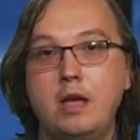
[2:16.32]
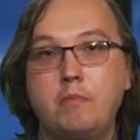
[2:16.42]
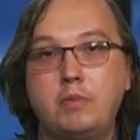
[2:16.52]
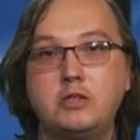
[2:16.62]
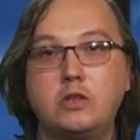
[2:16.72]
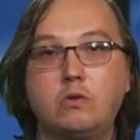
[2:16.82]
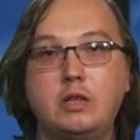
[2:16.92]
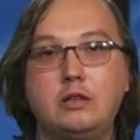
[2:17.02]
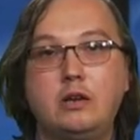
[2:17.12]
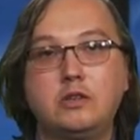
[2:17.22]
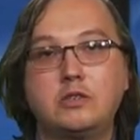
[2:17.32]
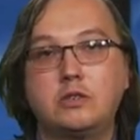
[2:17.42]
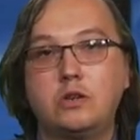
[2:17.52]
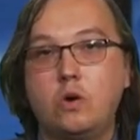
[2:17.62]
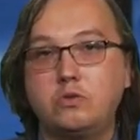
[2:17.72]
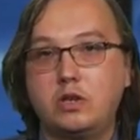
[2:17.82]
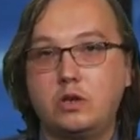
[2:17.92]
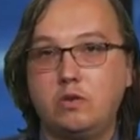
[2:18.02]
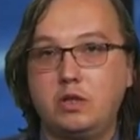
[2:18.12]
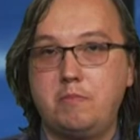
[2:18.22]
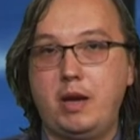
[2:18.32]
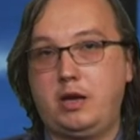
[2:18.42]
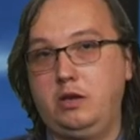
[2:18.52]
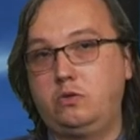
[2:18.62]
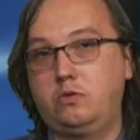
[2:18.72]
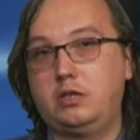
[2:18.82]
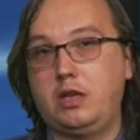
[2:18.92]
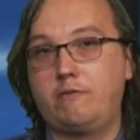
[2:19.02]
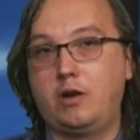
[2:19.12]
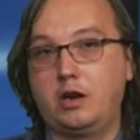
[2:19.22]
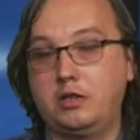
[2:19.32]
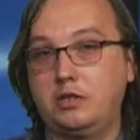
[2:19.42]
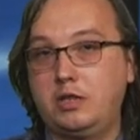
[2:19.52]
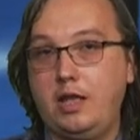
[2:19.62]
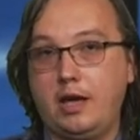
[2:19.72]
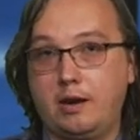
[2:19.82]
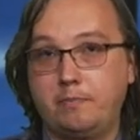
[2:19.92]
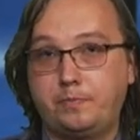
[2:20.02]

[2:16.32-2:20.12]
Please note that there is no security mechanism to safeguard this data.